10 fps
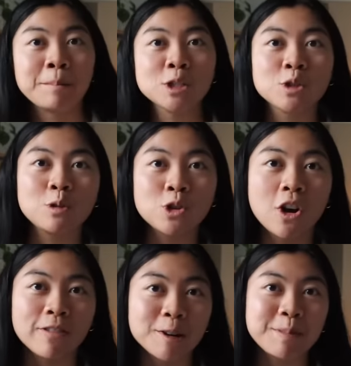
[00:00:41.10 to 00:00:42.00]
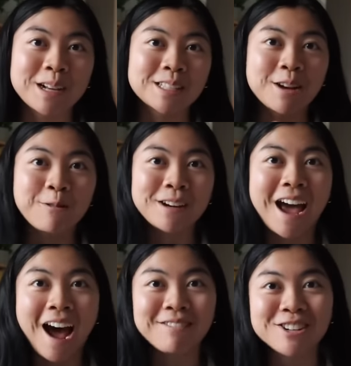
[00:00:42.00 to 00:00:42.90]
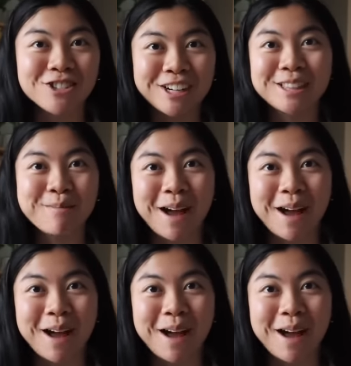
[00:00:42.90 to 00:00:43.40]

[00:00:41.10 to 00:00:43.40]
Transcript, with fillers: I'm gonna scooch over because I wanna have the tree in the